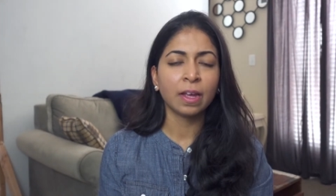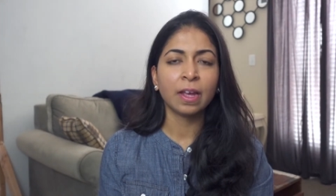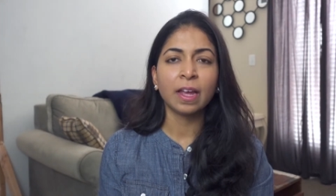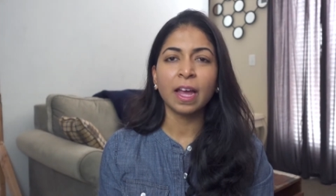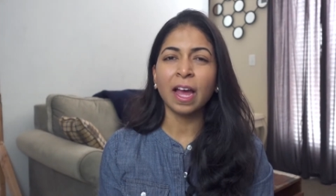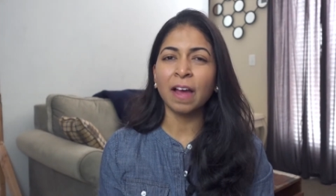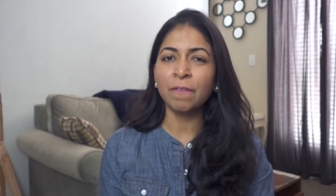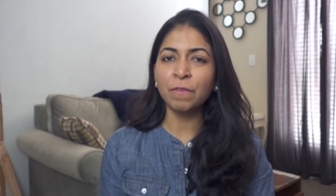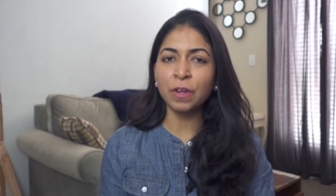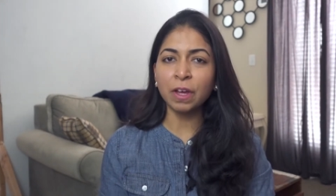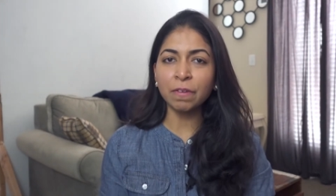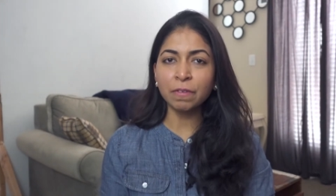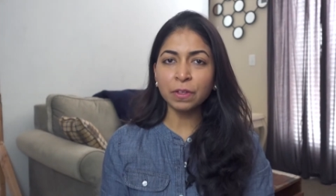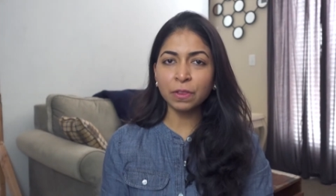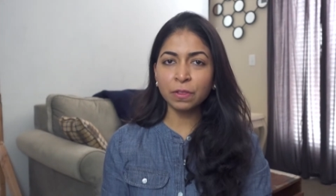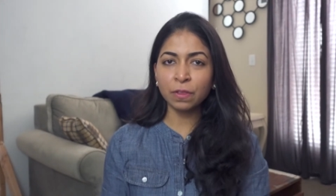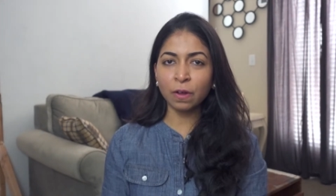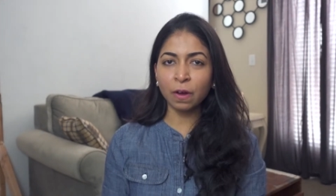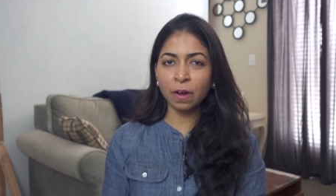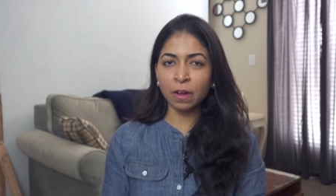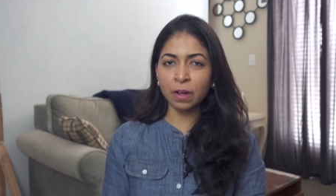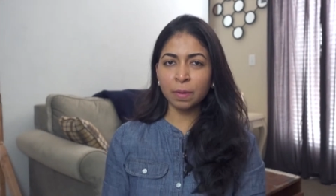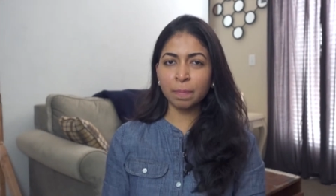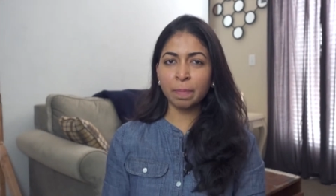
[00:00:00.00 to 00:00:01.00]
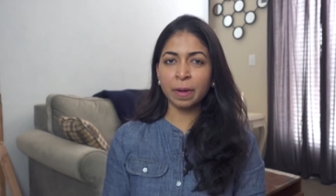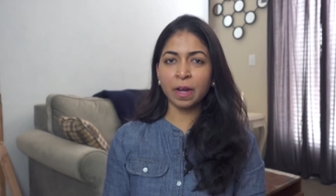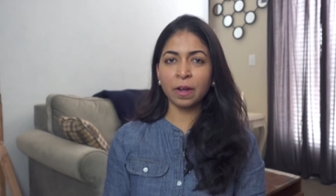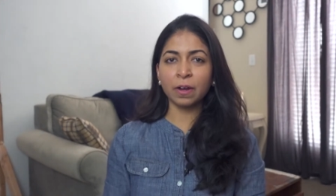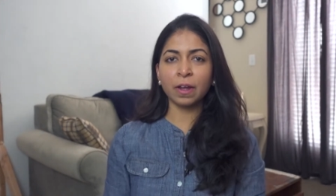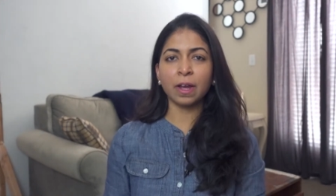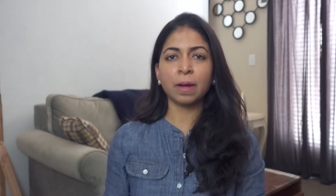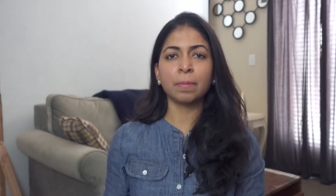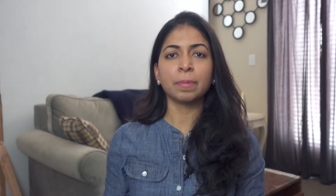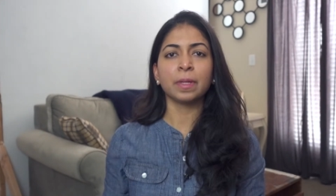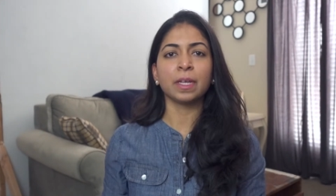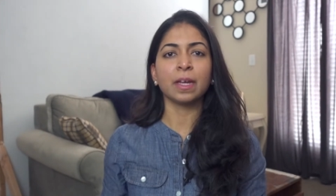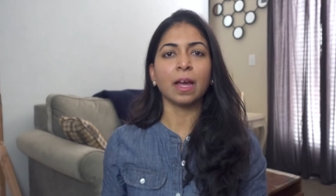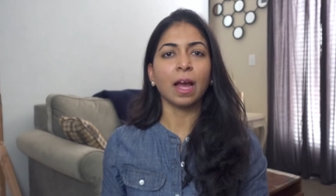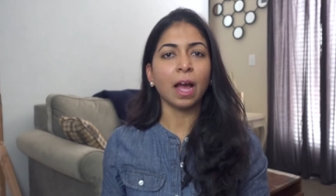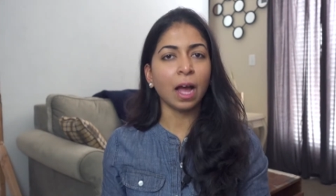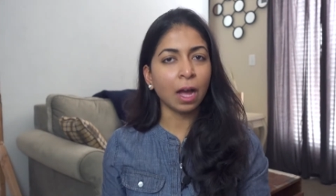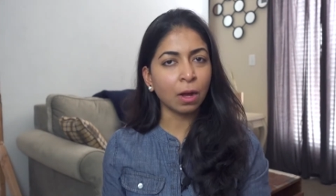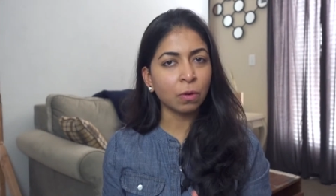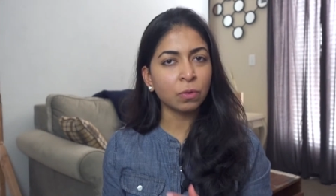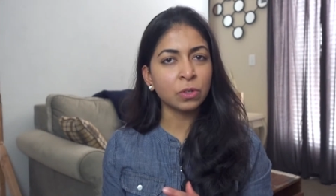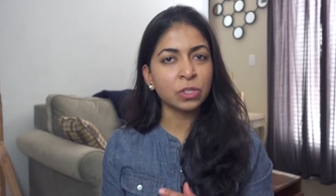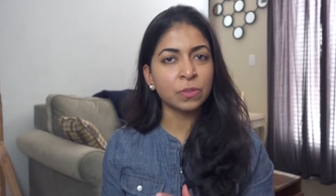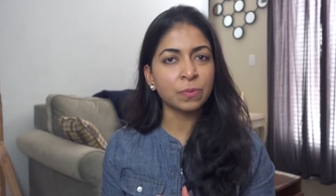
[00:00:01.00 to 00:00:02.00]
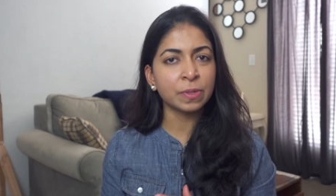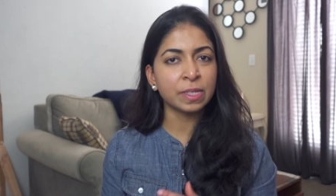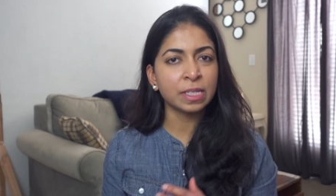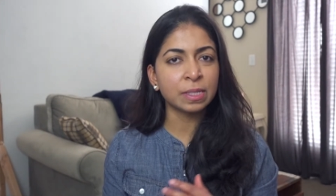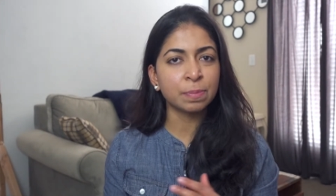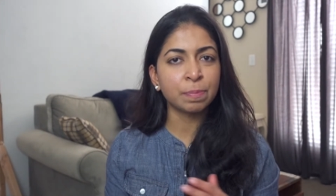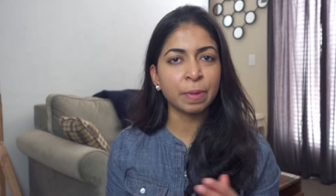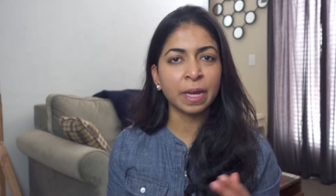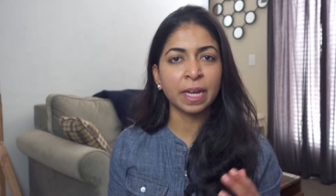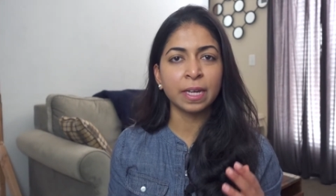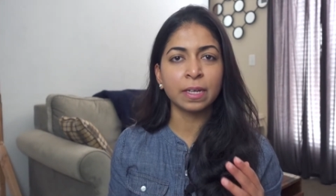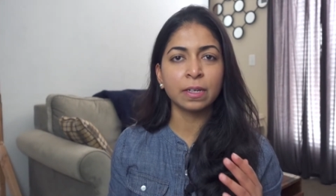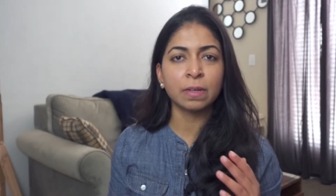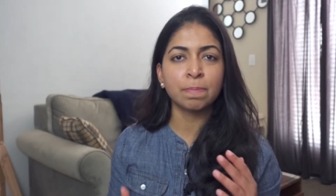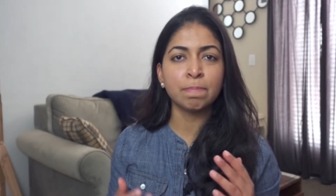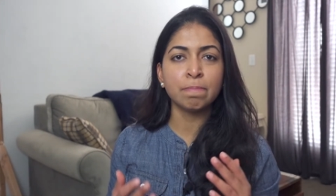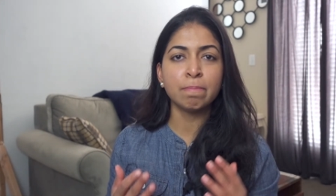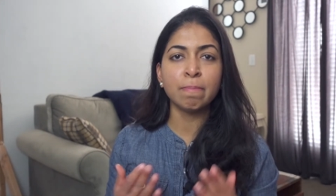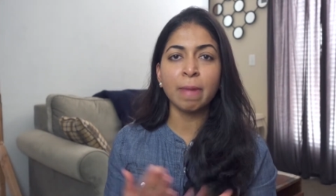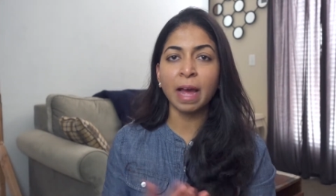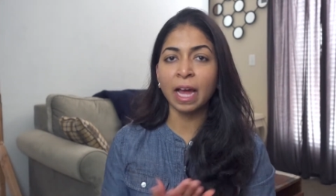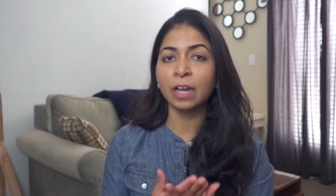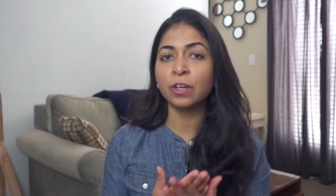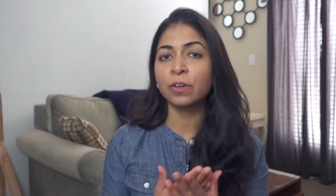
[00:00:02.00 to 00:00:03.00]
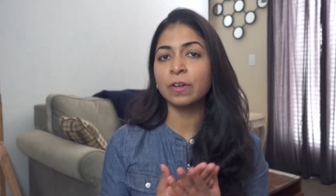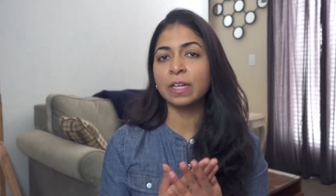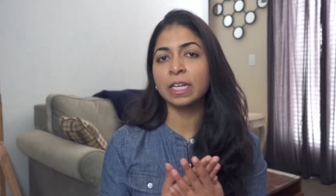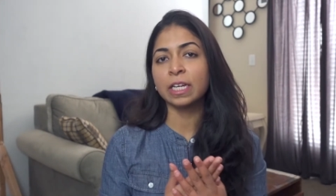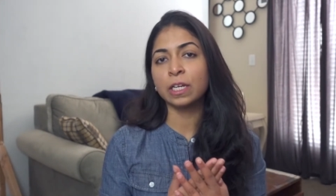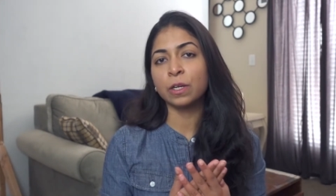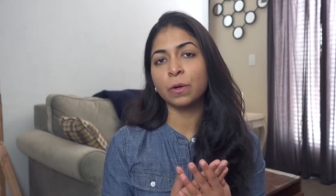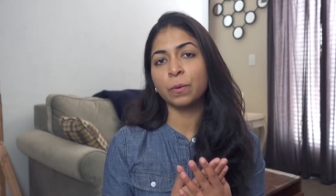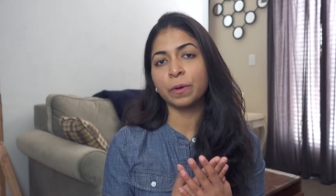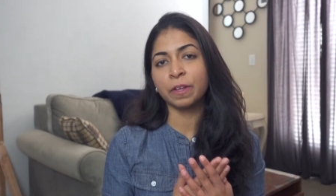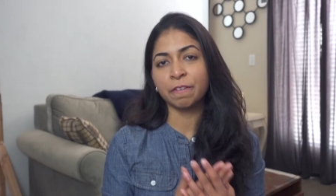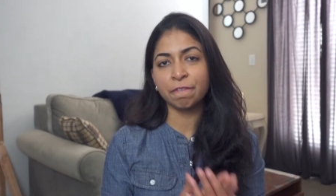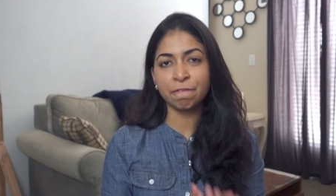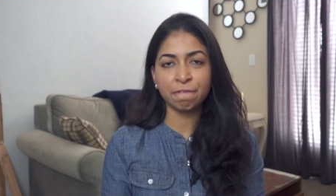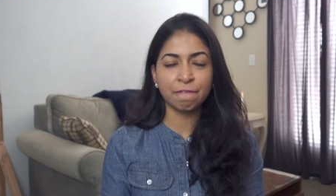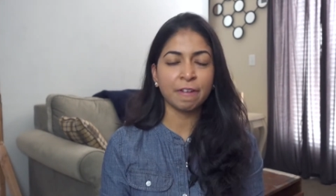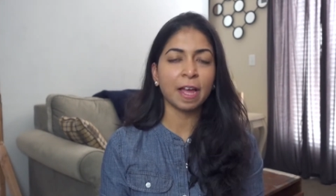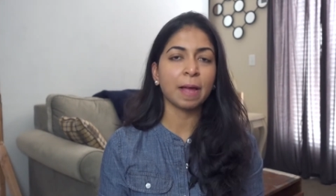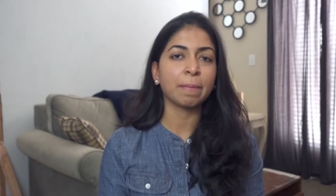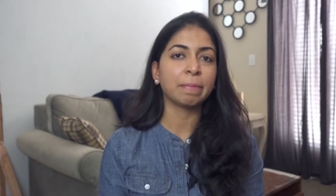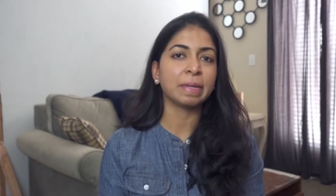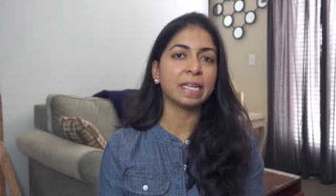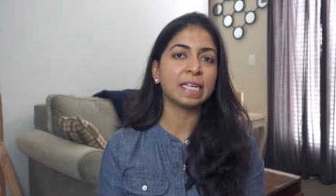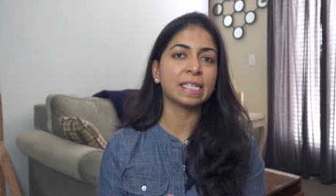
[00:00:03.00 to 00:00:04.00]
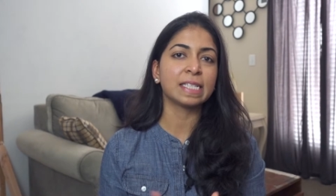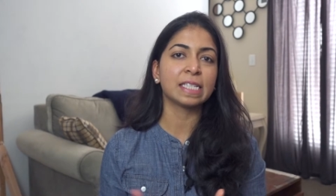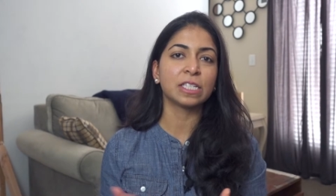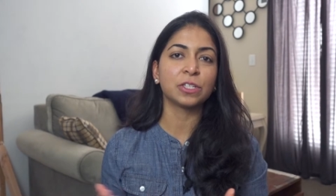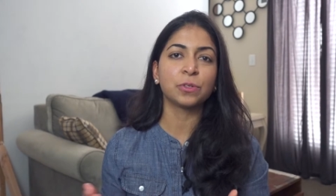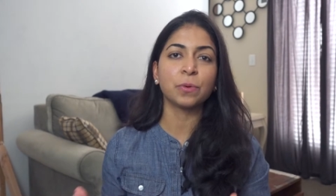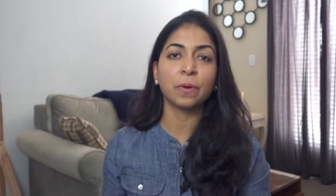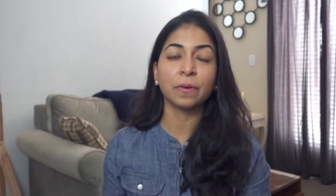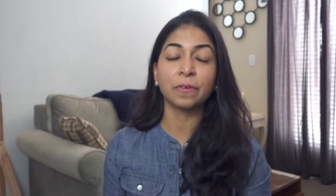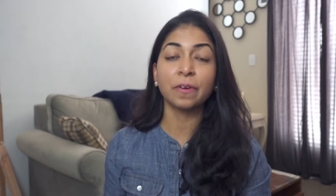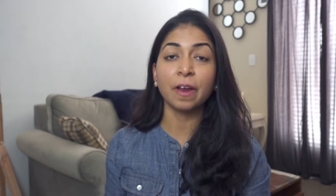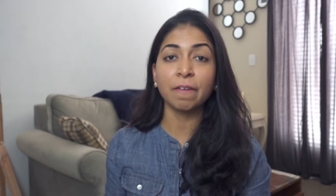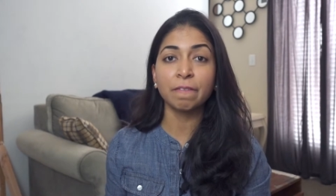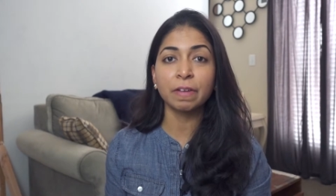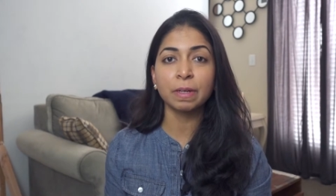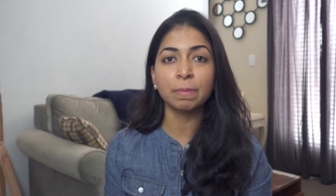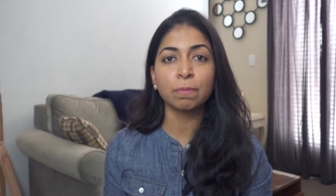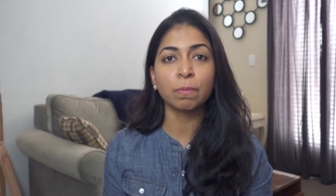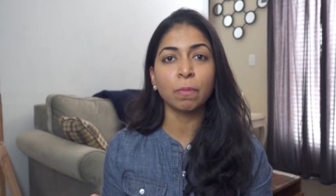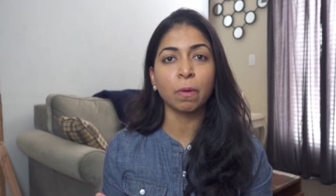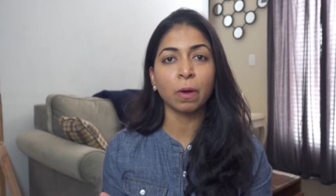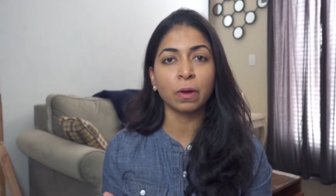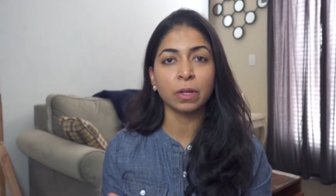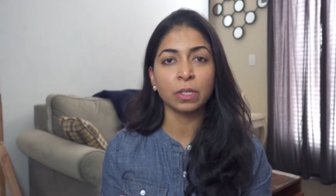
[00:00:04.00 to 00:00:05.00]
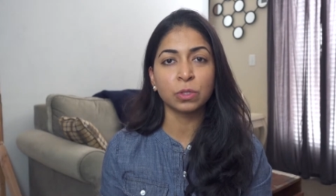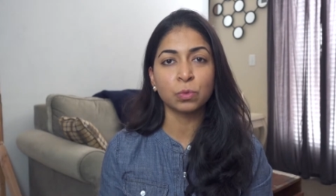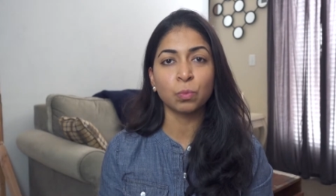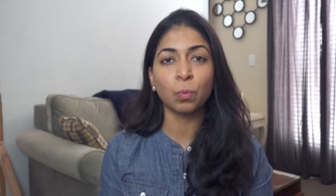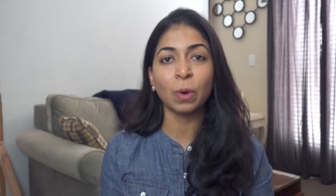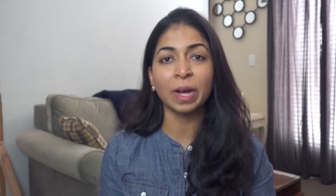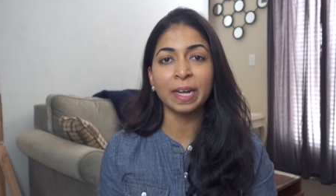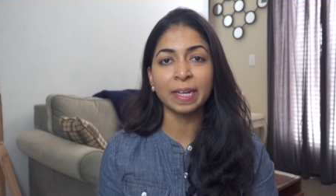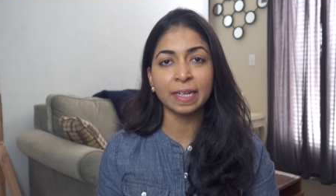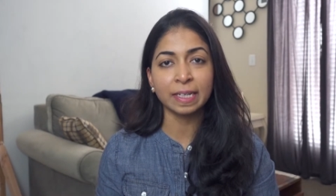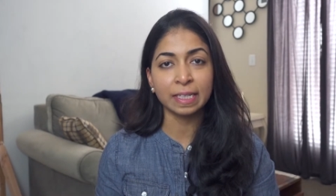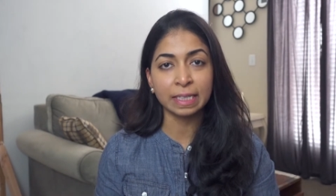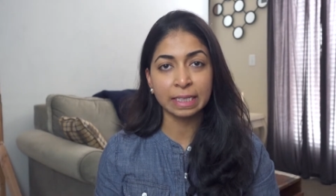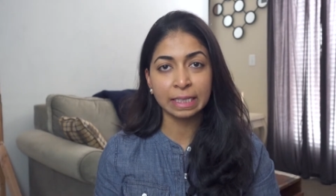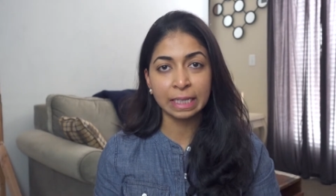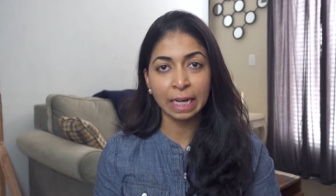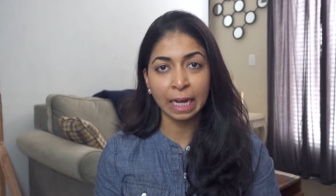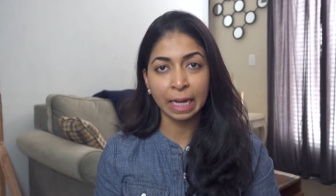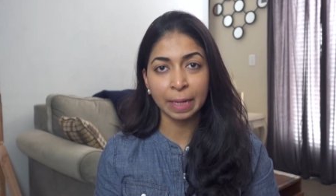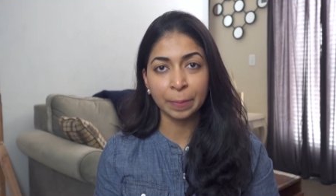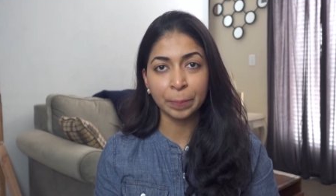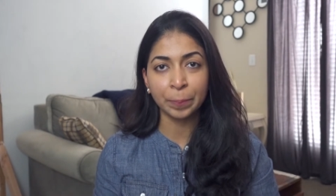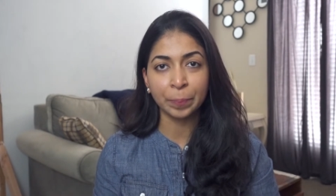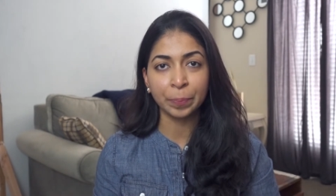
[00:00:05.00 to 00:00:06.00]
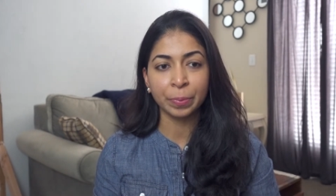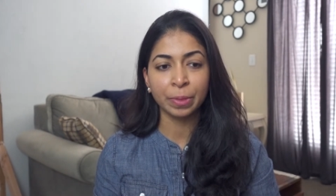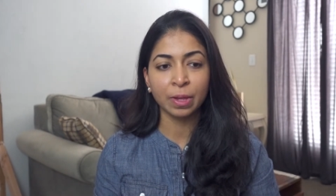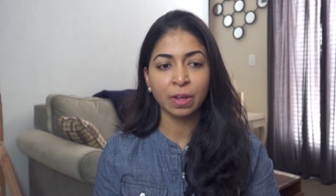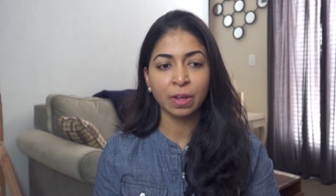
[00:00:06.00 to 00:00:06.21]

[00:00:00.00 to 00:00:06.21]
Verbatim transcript: Have you ever thought about how many hours we spend manually loading families into our Revit models one at a time?